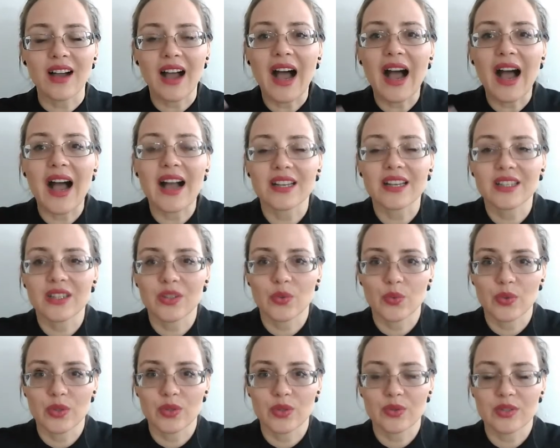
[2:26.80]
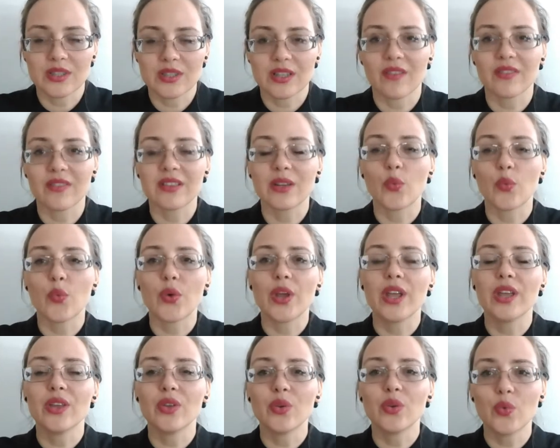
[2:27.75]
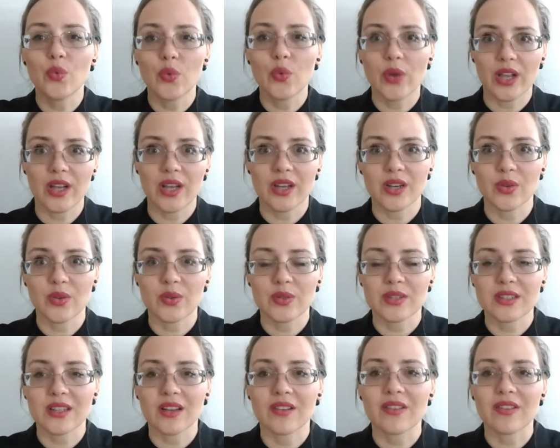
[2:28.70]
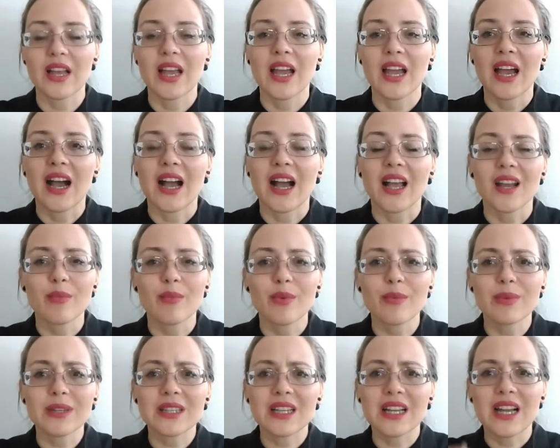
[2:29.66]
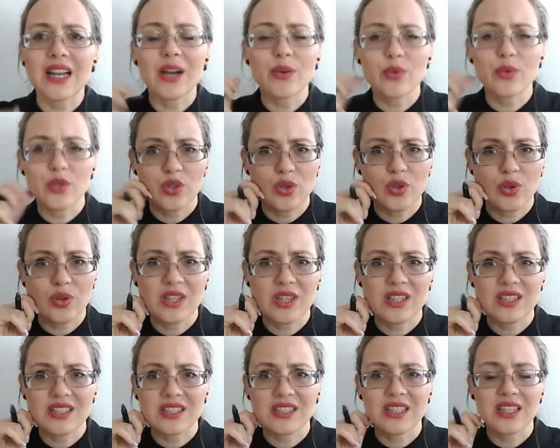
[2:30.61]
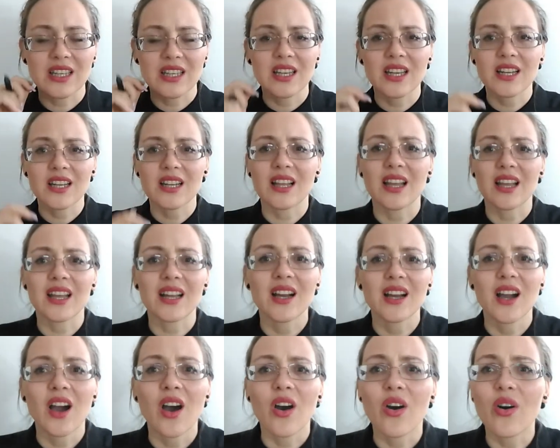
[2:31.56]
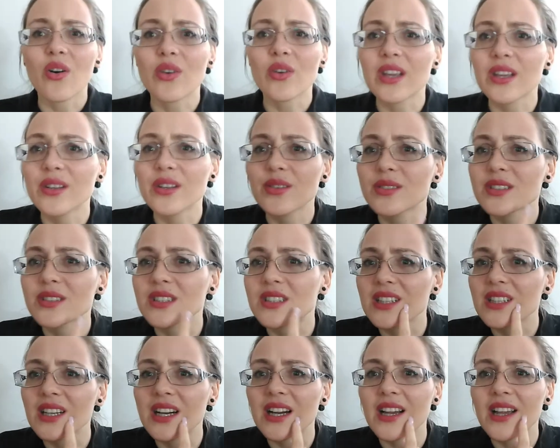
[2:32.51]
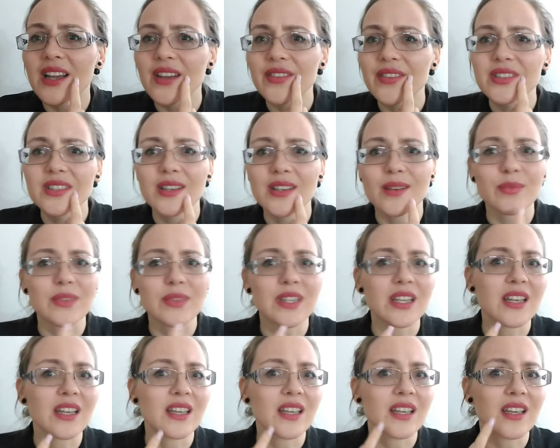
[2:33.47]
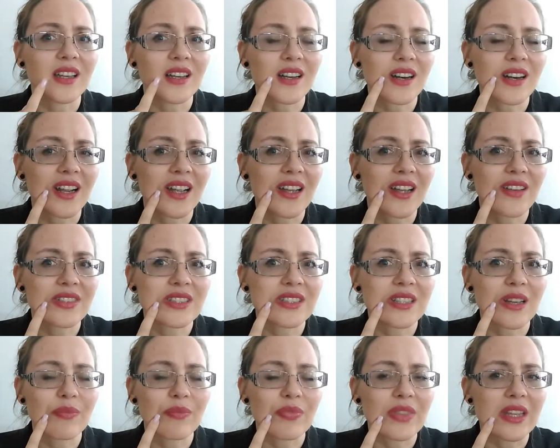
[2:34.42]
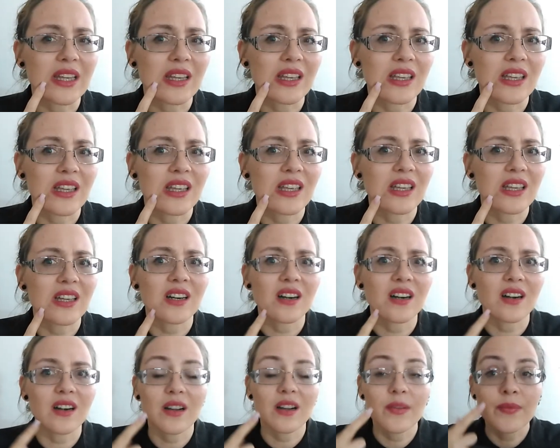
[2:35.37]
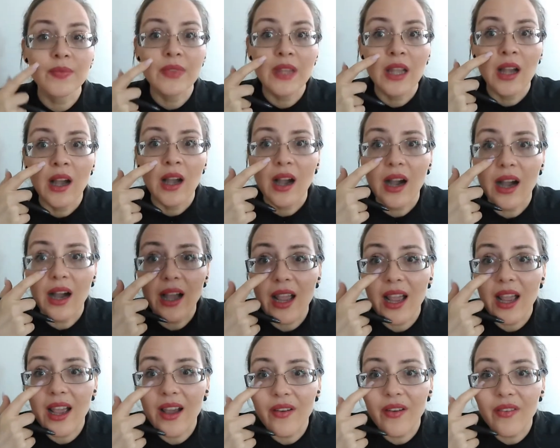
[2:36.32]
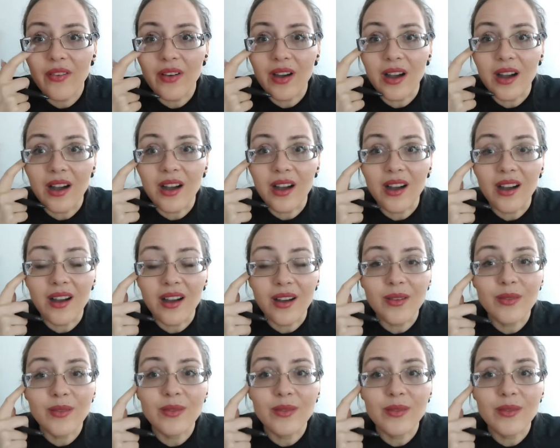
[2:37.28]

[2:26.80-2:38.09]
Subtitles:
act with yourself, the way you wear yourself. I remember the guy would show his skin like, oh, can you see? I have something here. I have something here. I